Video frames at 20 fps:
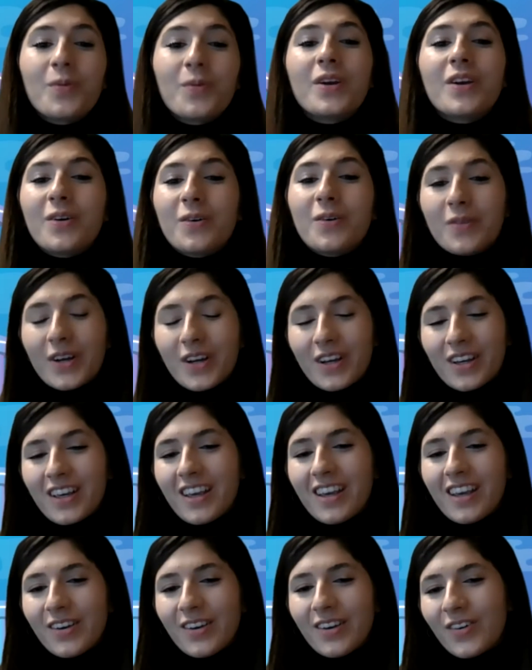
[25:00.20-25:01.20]
we are
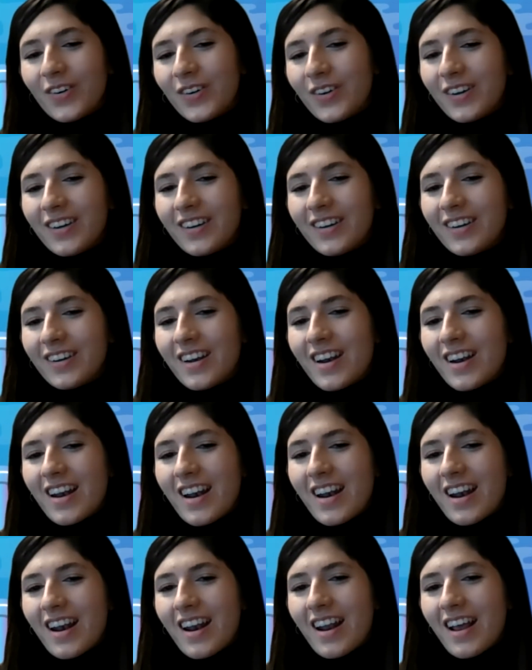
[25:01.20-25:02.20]
working on
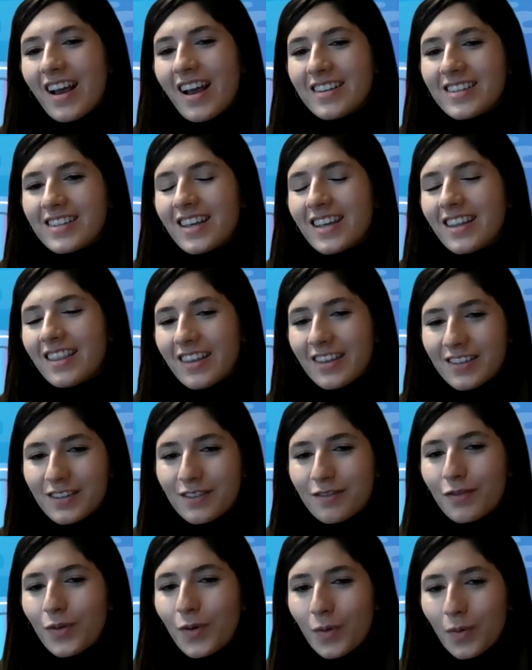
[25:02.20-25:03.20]
adding
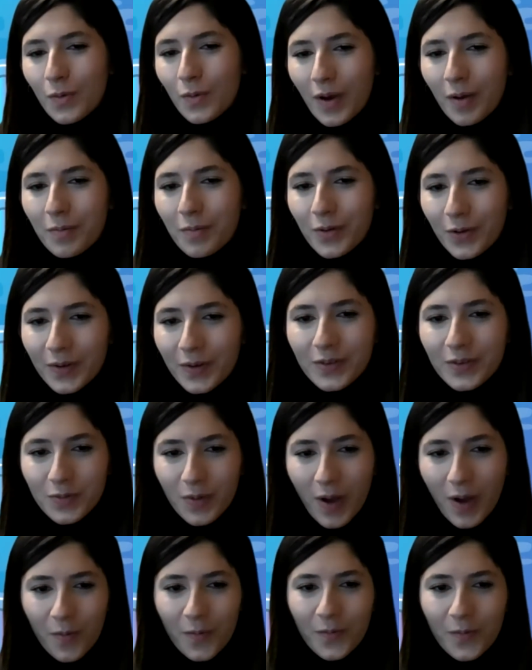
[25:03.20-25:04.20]
this for webroot as
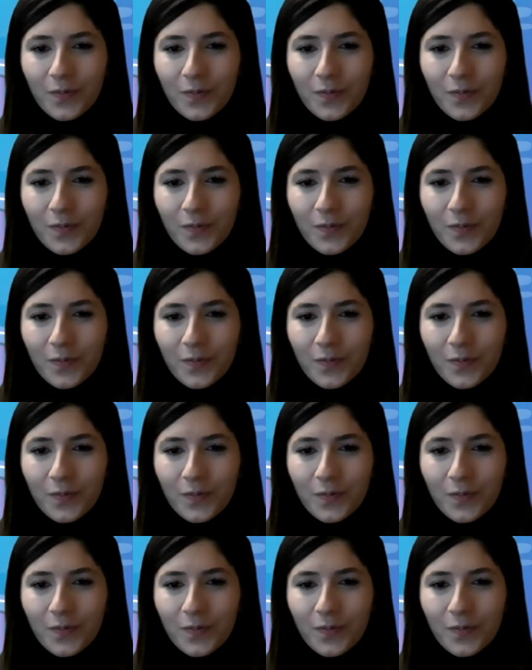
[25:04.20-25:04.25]
well.